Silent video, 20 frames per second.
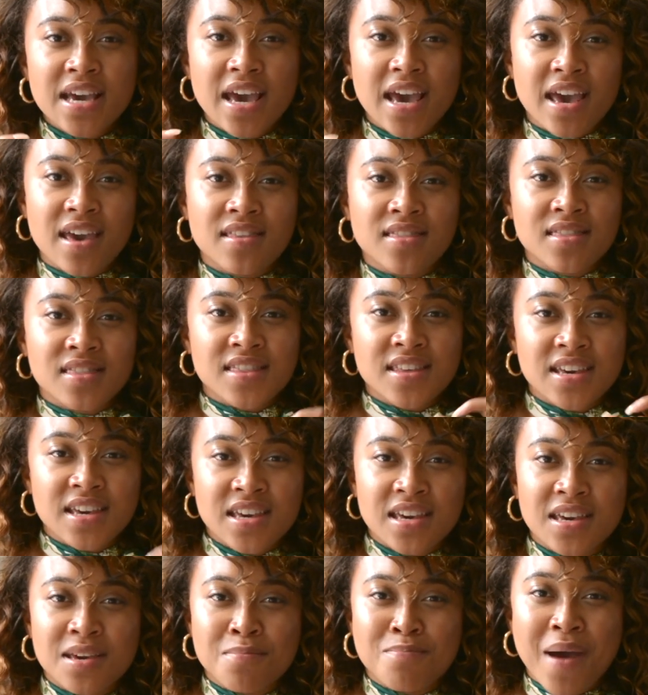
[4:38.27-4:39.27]
in
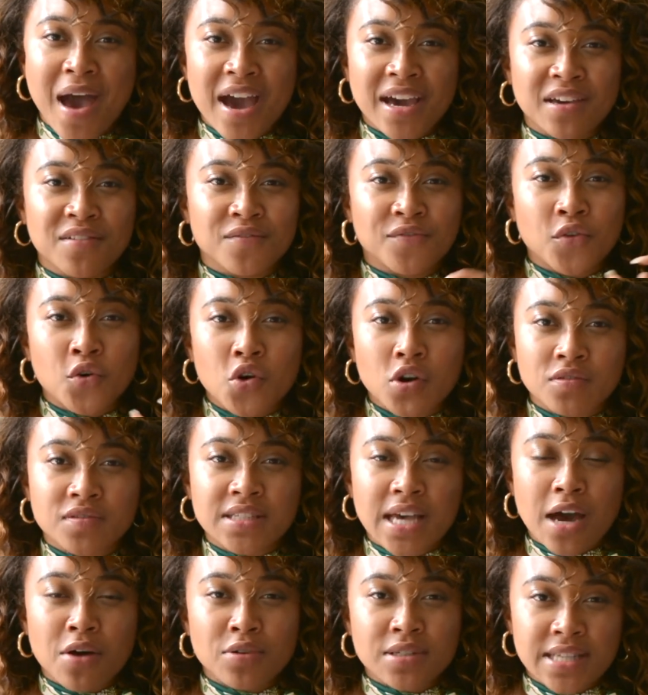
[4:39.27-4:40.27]
the back and
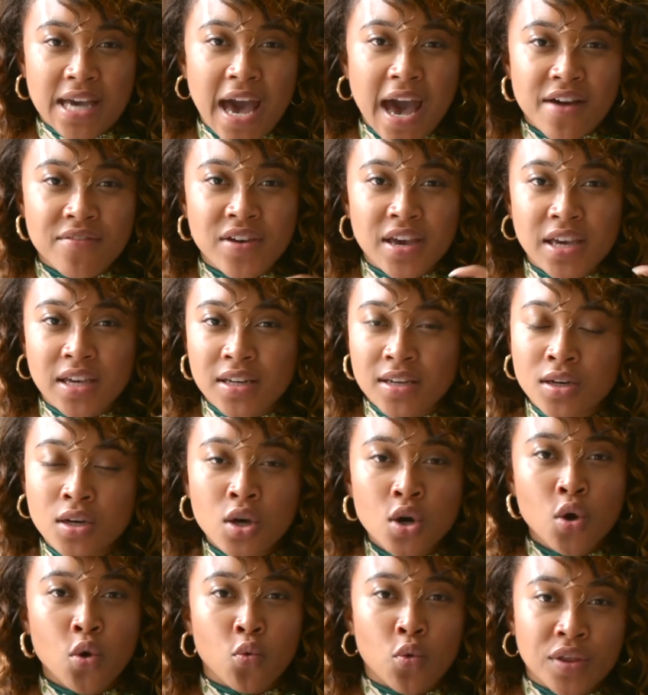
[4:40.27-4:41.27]
forths I was having
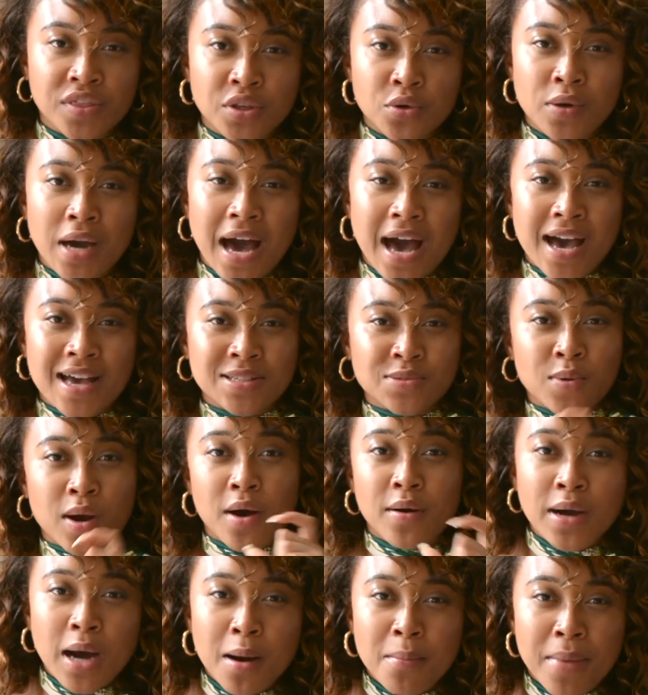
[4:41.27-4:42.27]
with you guys, where
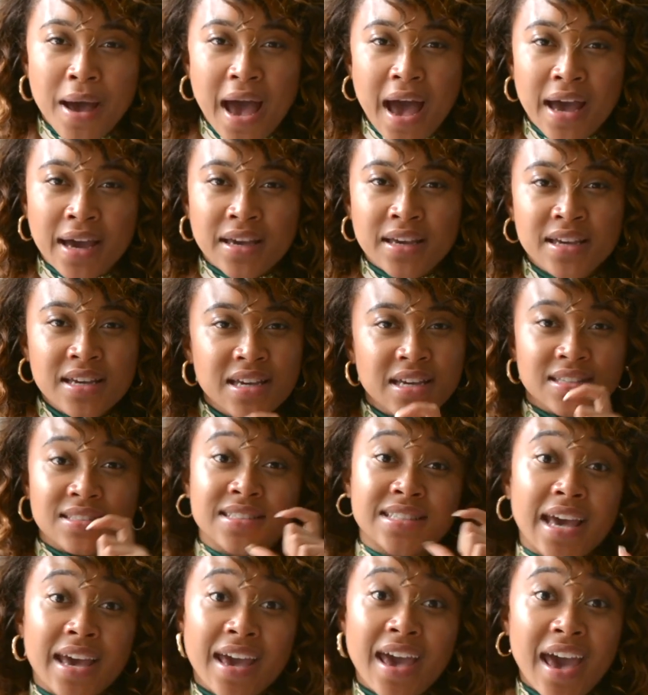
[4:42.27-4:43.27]
I'll come back and
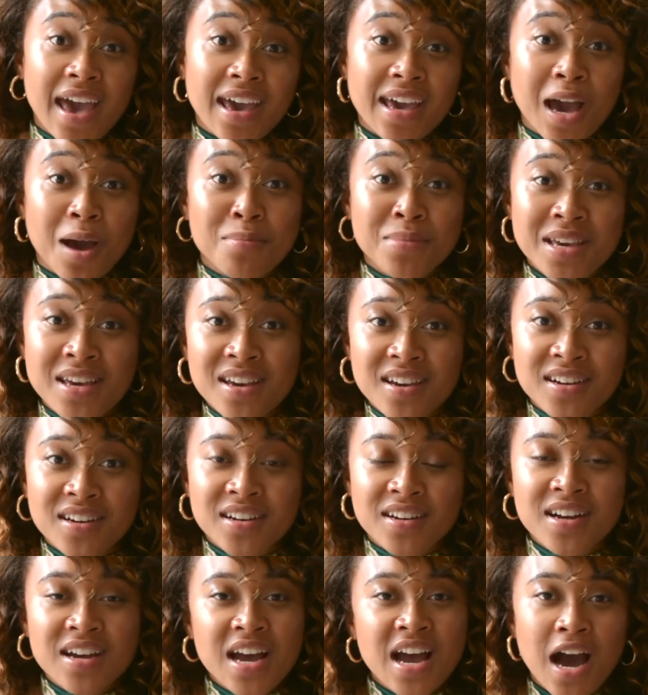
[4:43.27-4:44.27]
say, hey, I'm
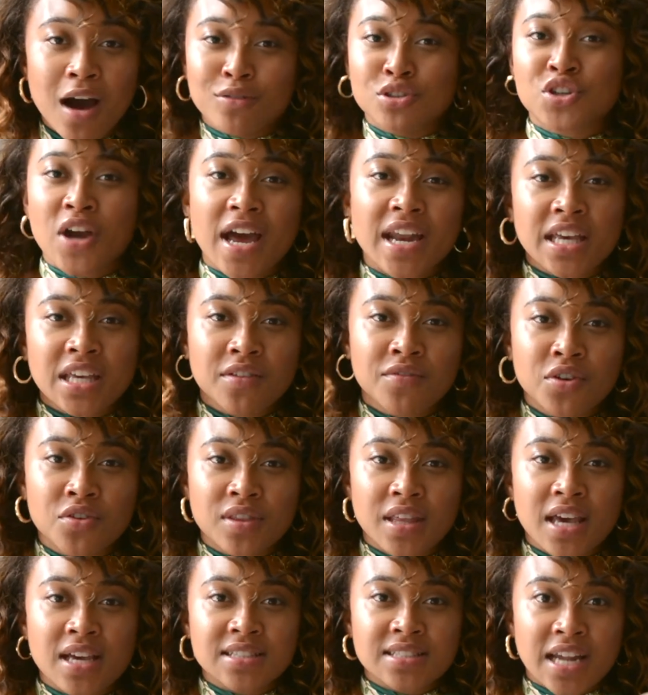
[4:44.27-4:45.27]
here. I'll try to give you
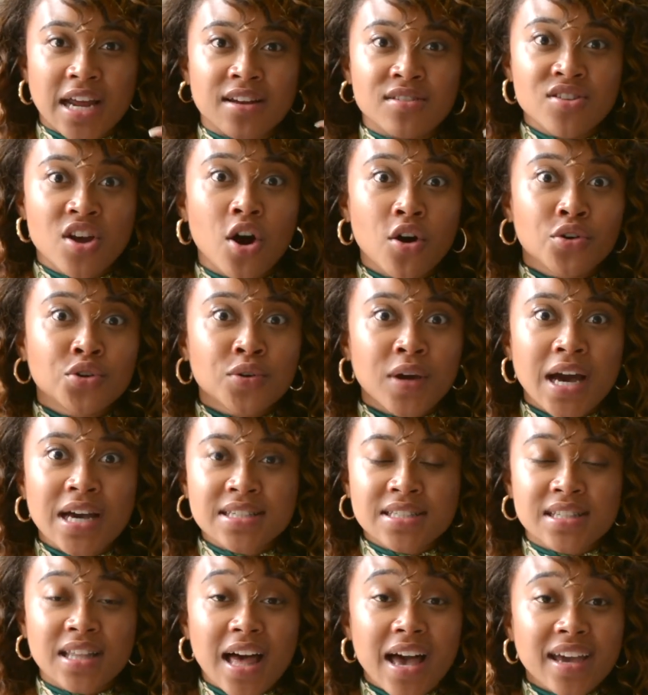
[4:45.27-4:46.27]
things that I know you
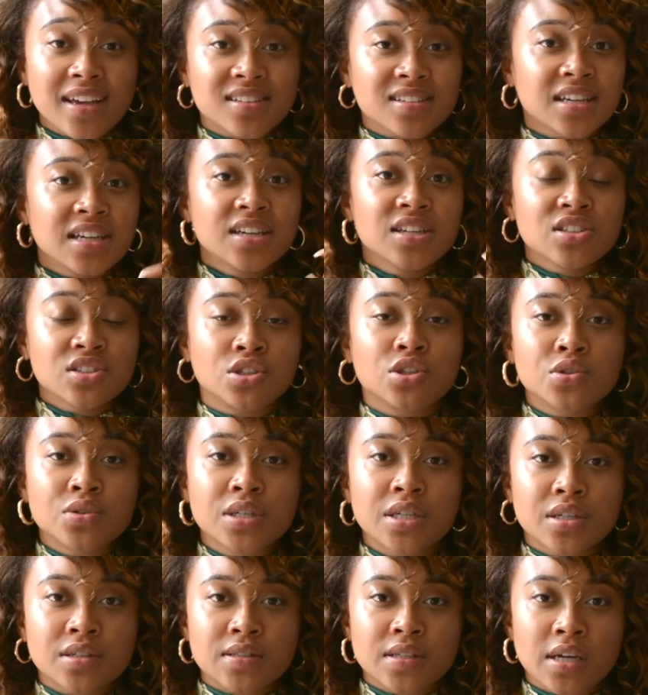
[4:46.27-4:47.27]
guys liked 2
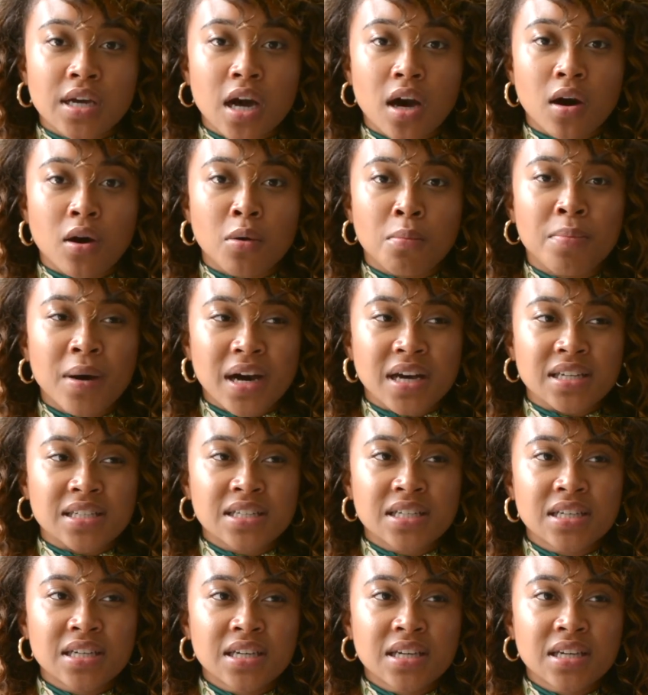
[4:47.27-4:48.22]
years ago, but